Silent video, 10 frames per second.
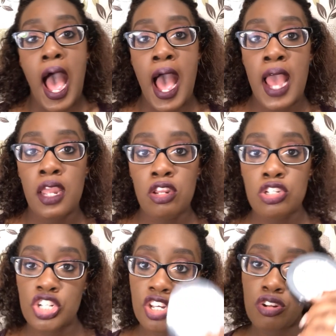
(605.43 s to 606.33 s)

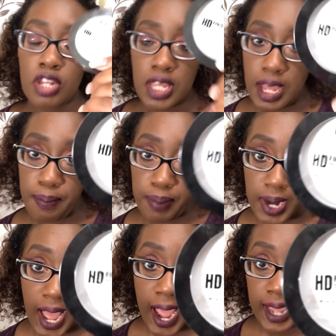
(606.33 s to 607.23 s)
I genuinely
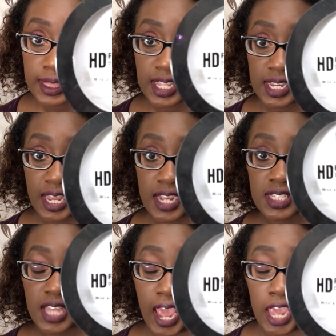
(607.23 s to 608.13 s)
apply the
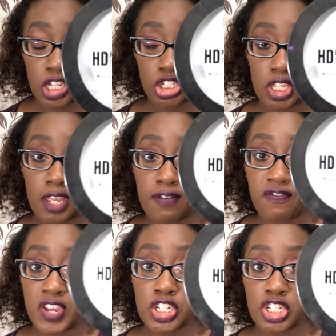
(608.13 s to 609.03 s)
NYX
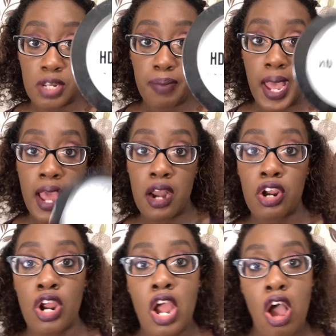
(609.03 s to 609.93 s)
HD finishing
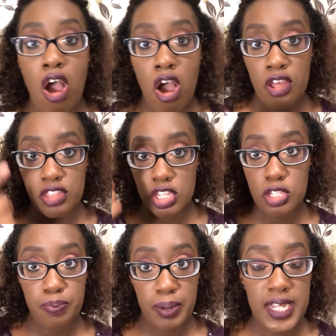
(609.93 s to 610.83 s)
powder on
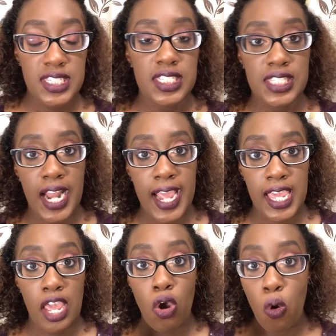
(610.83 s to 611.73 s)
the places that I
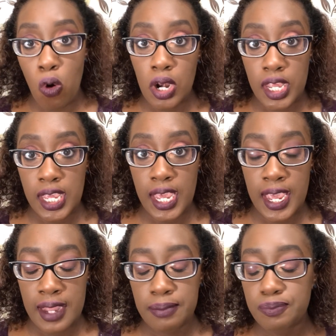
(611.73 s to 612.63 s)
get
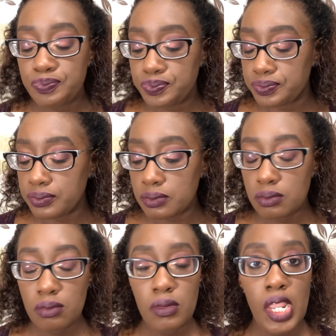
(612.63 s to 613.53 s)
oily in,
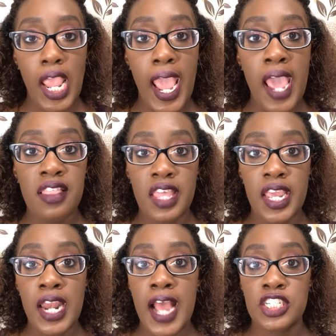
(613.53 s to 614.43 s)
and
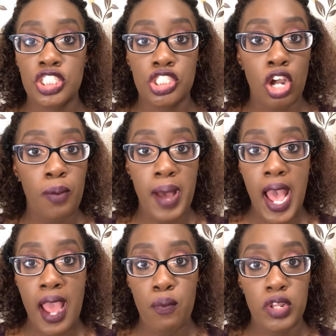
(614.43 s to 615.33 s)
then I just go
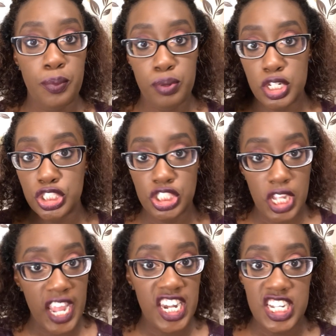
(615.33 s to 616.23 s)
behind with a brush
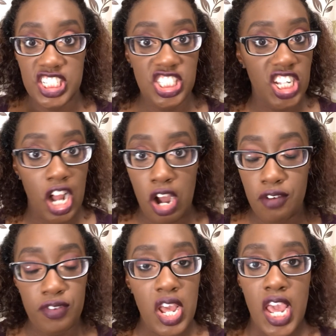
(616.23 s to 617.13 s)
and dust it
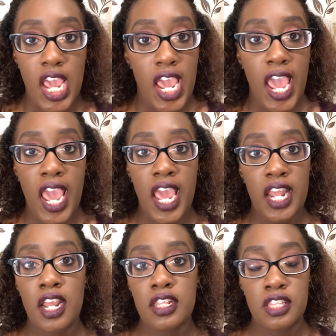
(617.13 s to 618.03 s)
off,
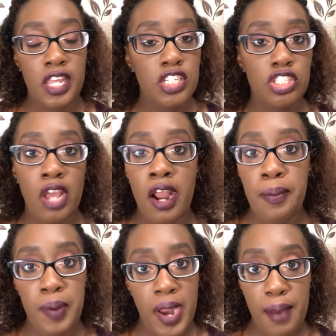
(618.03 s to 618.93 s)
and then start
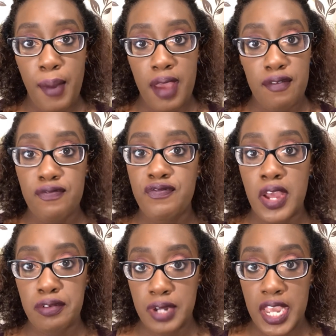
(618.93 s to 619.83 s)
applying my
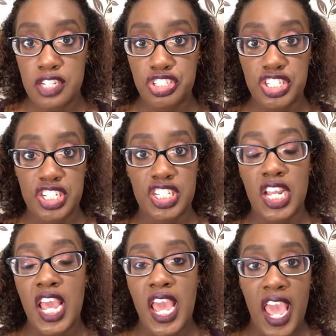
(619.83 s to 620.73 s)

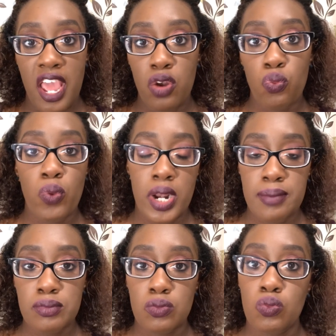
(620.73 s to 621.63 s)
foundation. And when
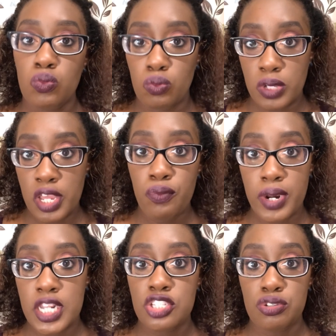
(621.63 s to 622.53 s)
I'm getting
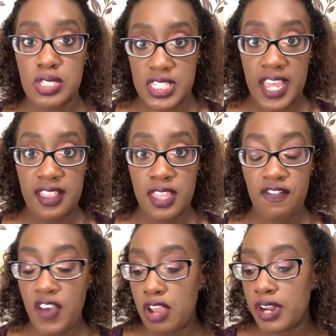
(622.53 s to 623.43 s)
ready to set
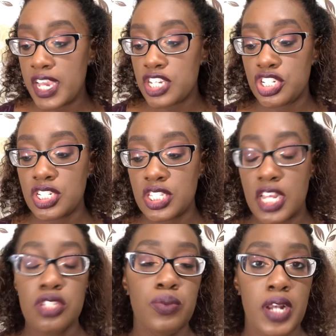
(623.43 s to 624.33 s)
the foundation,
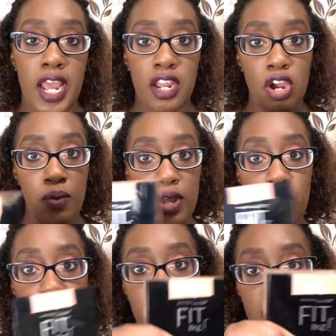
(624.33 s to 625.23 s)
that's when I go
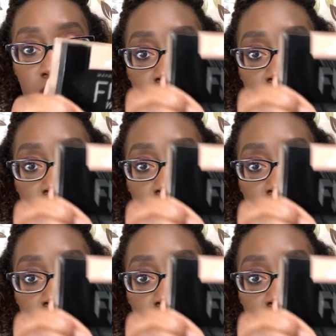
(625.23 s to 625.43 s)
in with